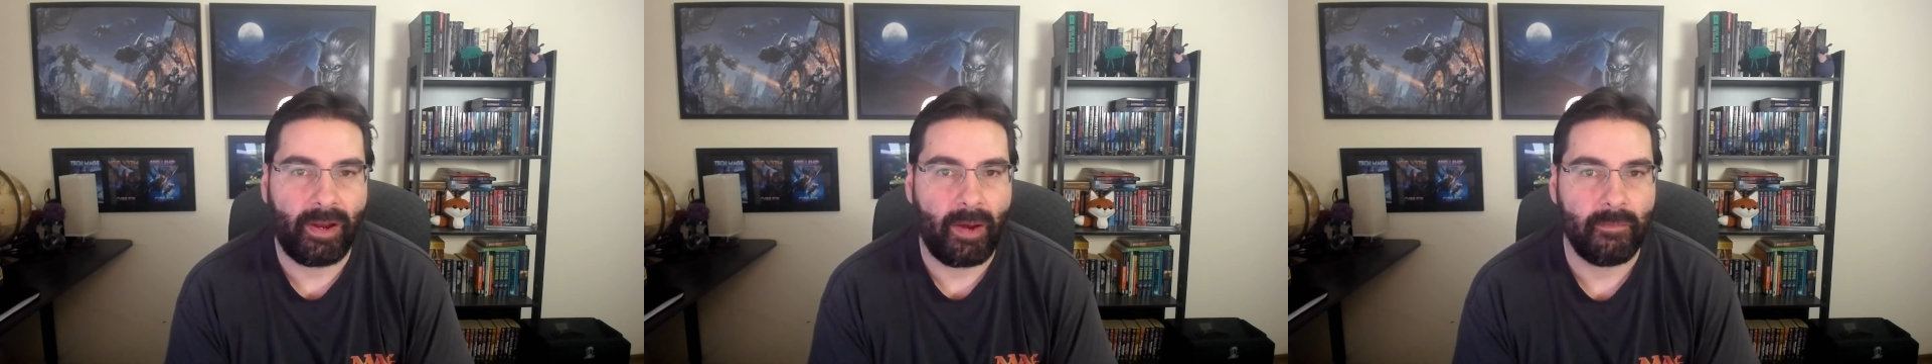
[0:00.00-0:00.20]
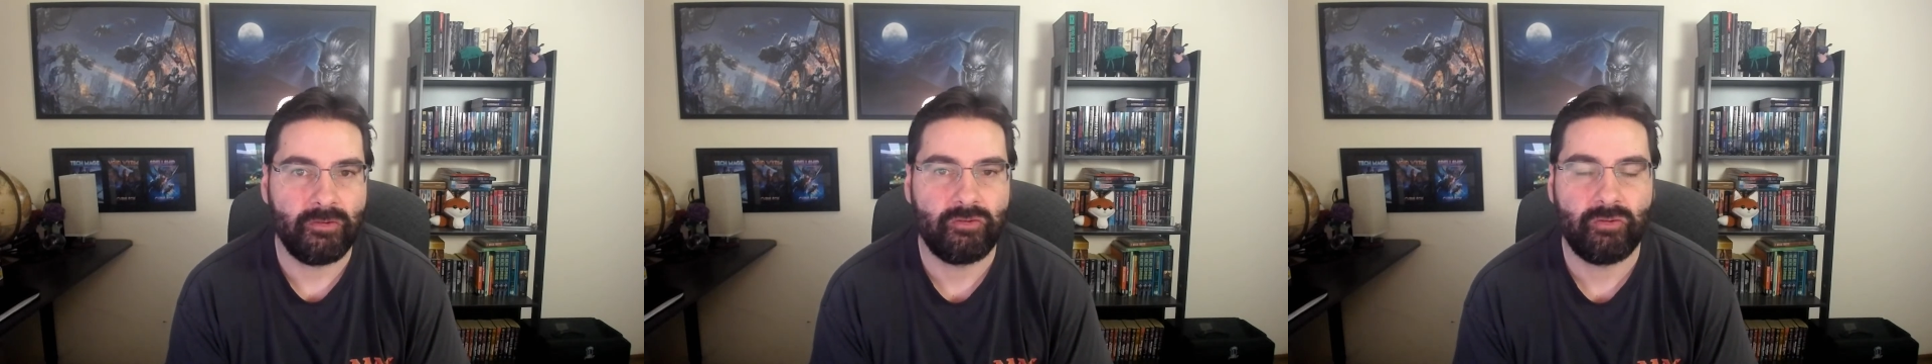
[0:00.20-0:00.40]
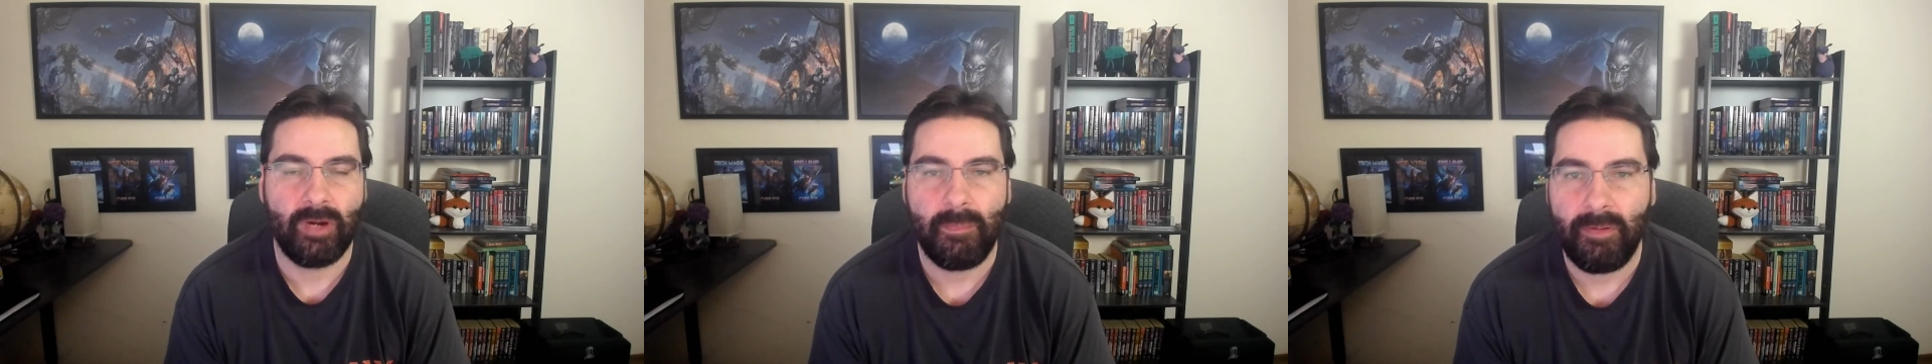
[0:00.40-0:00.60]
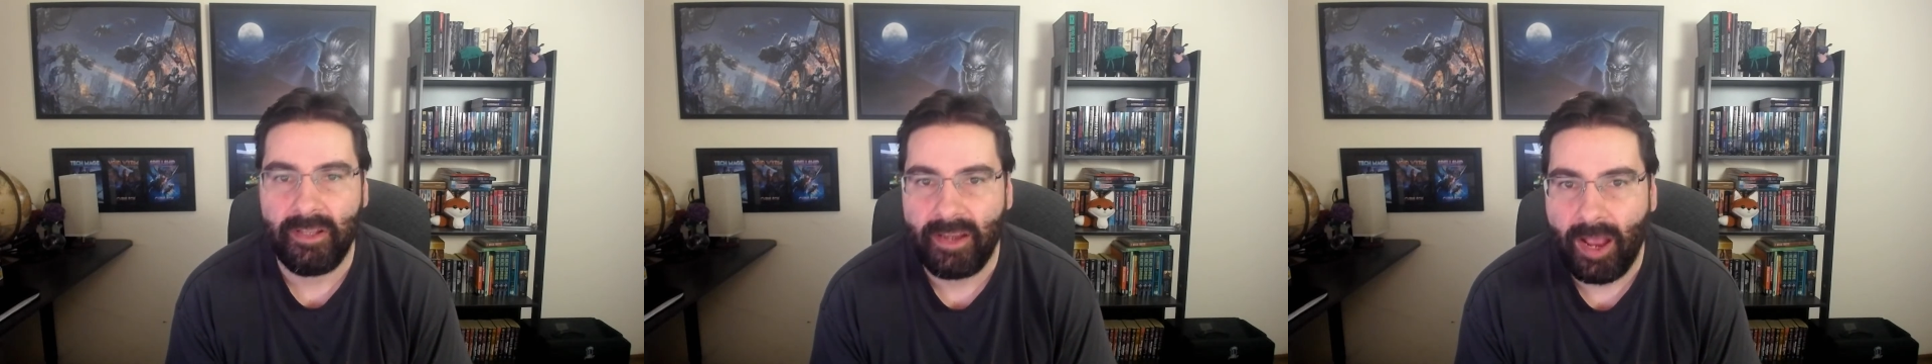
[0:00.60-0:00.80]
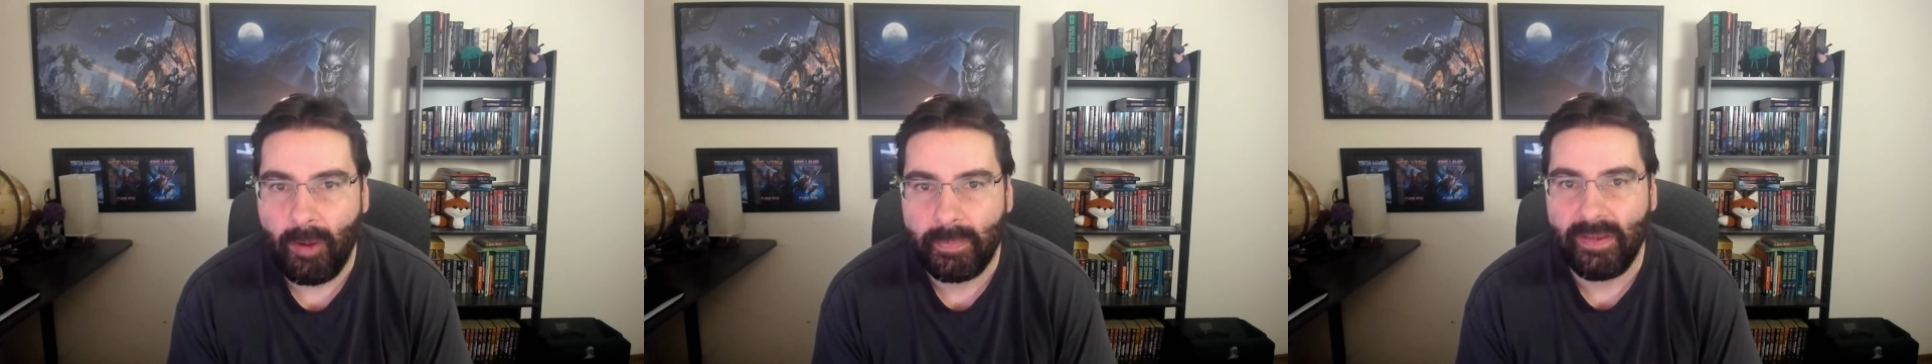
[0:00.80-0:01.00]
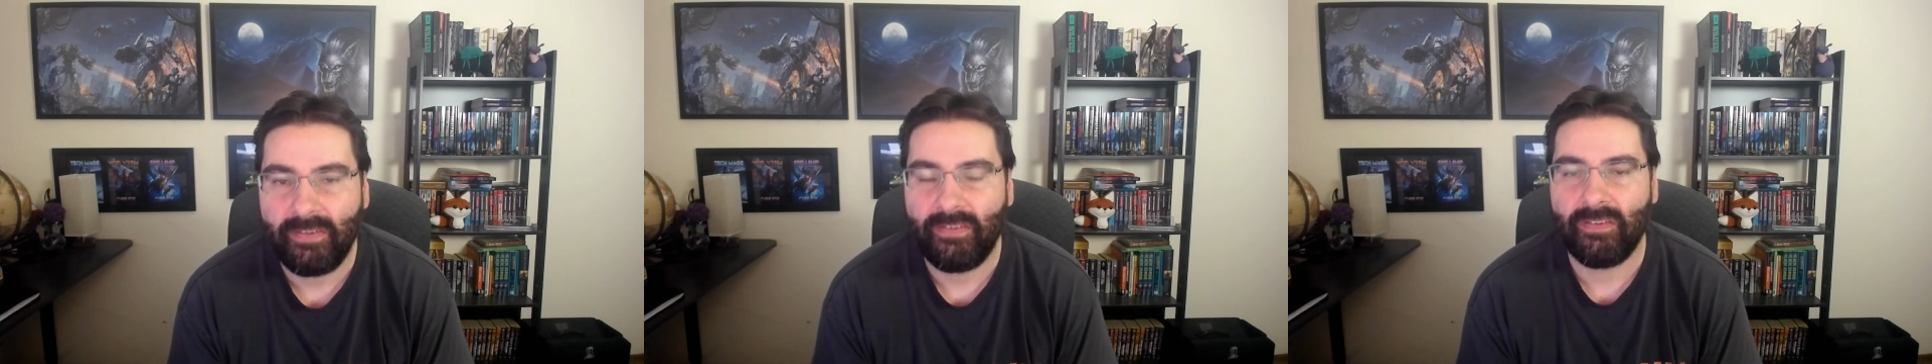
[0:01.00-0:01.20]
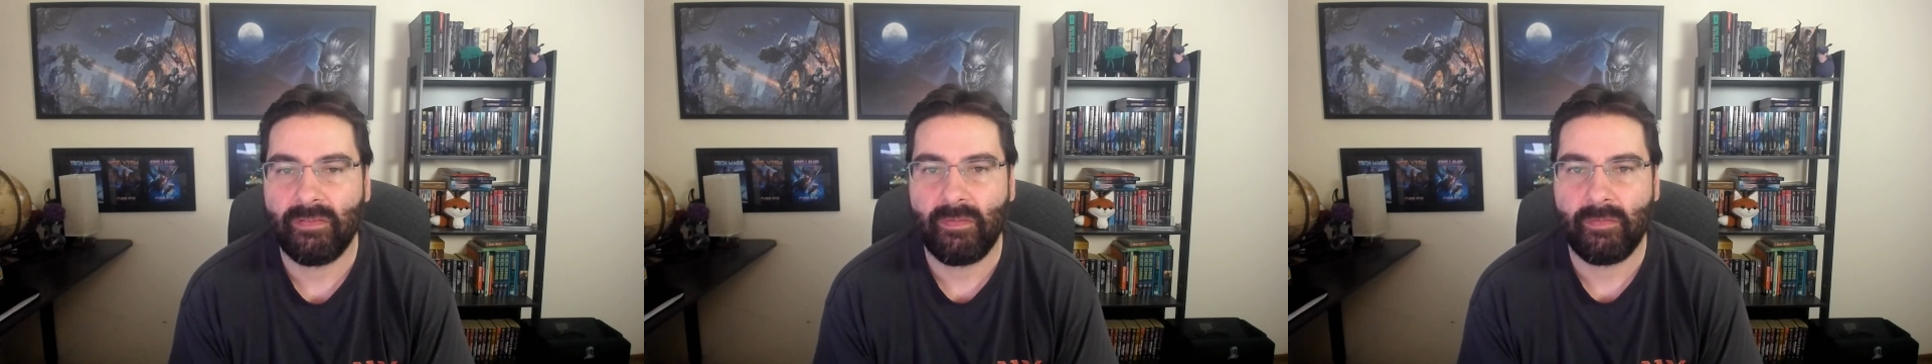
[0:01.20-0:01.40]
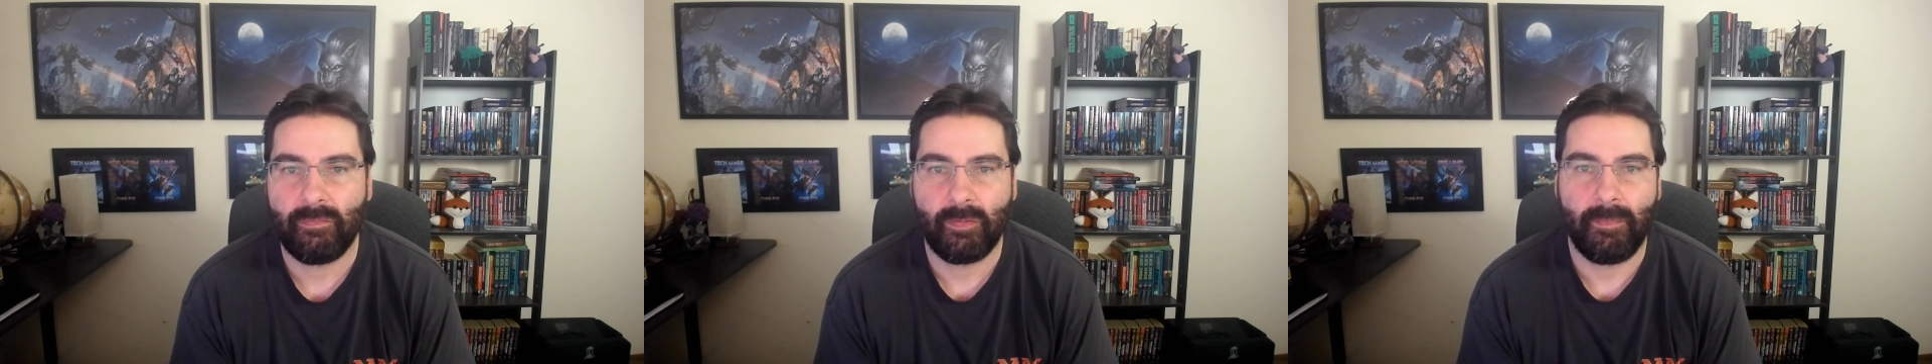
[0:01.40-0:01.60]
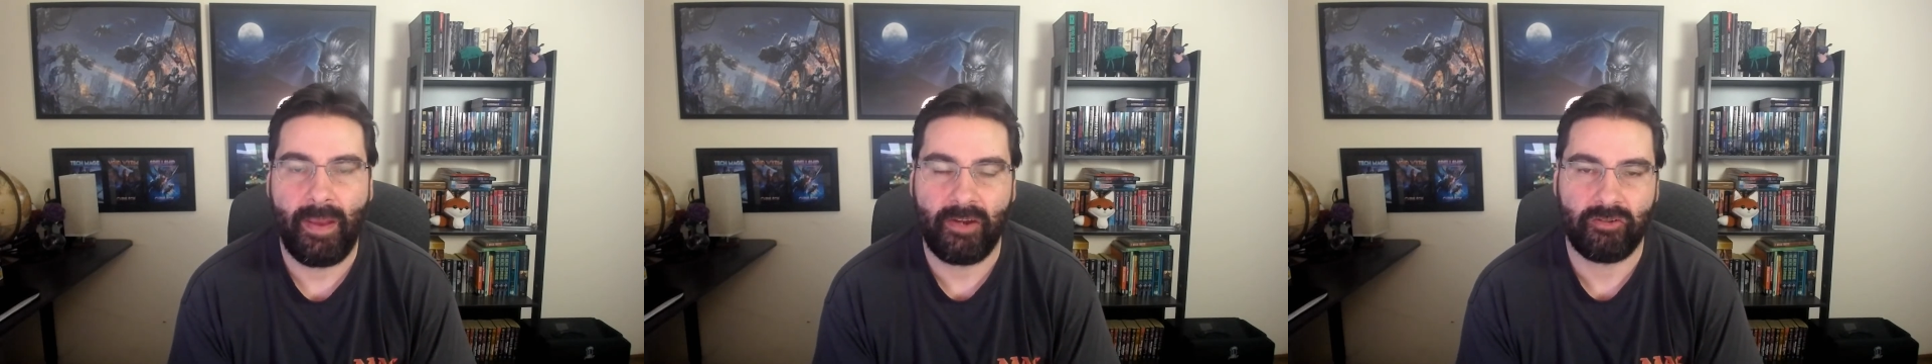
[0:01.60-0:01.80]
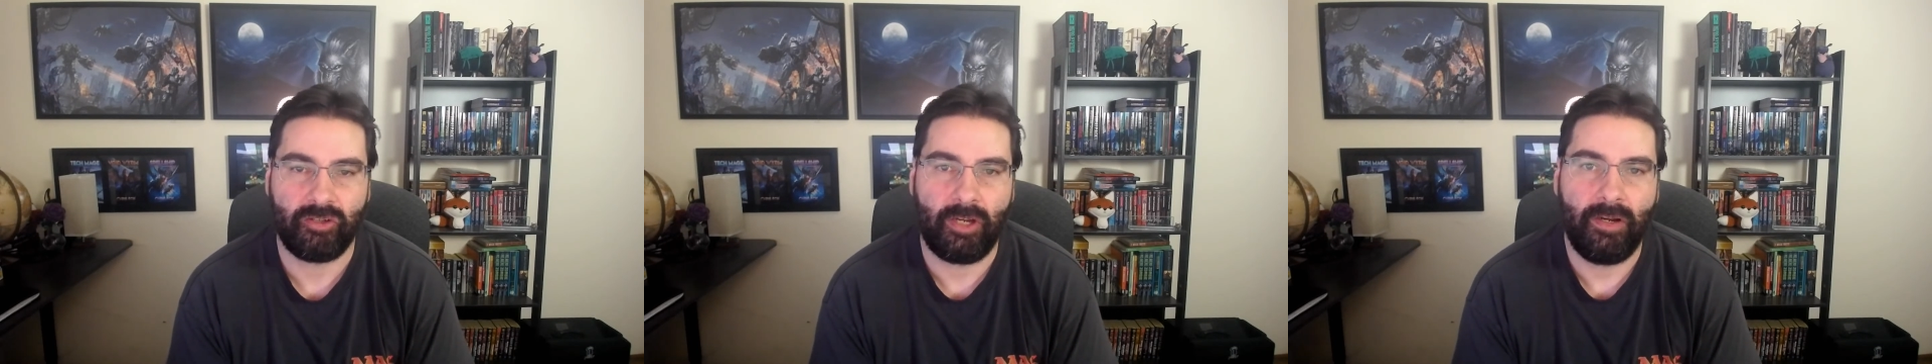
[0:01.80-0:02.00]
I was dribbling out pieces of
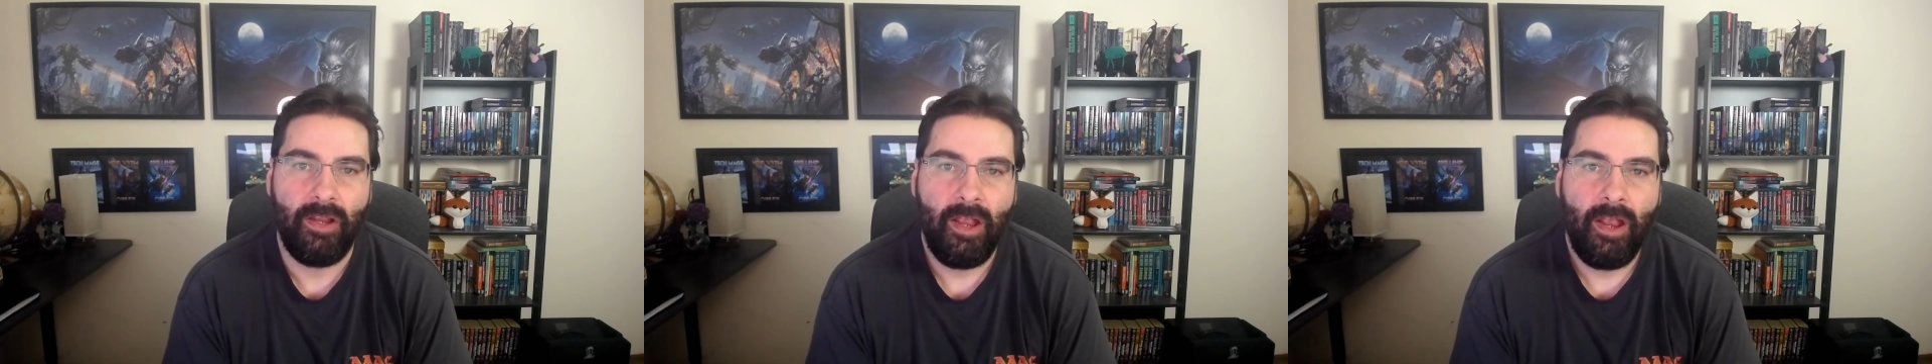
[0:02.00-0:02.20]
information.